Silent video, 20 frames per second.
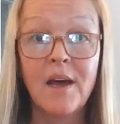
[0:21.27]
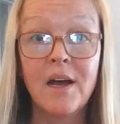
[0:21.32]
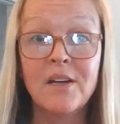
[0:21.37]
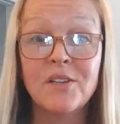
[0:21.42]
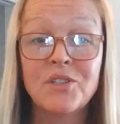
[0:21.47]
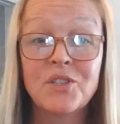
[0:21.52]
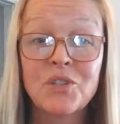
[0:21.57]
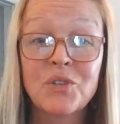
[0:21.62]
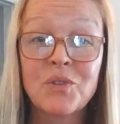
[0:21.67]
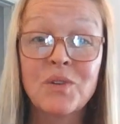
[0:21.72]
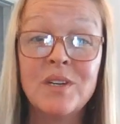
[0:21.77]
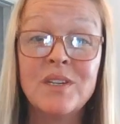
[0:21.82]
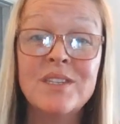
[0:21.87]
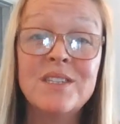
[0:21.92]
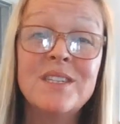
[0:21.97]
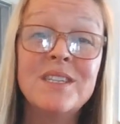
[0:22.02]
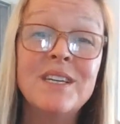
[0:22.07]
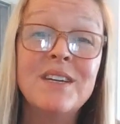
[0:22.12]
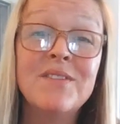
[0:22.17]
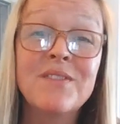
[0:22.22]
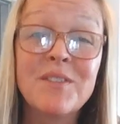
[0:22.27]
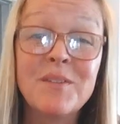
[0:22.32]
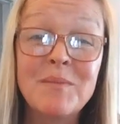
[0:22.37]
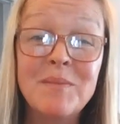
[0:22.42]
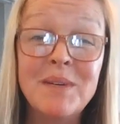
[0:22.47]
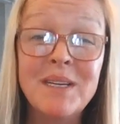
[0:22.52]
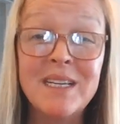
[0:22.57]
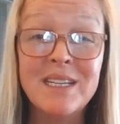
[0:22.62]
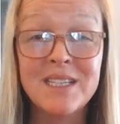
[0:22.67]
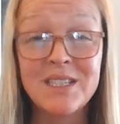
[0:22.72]
a scrunchie for
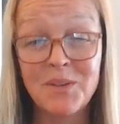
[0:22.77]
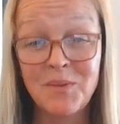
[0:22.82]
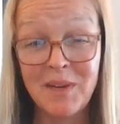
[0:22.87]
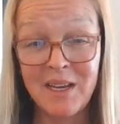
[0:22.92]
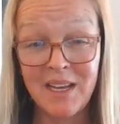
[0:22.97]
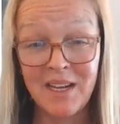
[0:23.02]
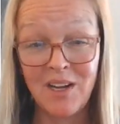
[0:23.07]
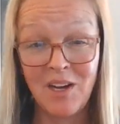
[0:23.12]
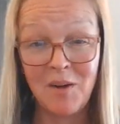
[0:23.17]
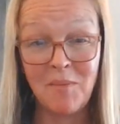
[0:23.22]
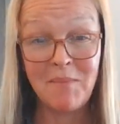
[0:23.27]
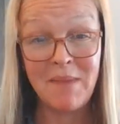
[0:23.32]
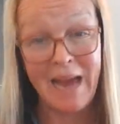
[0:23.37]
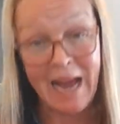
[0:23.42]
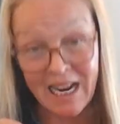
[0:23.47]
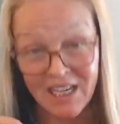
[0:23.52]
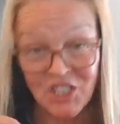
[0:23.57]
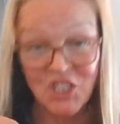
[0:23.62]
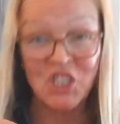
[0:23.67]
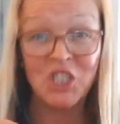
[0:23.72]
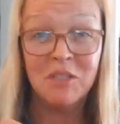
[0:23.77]
me so we can all match.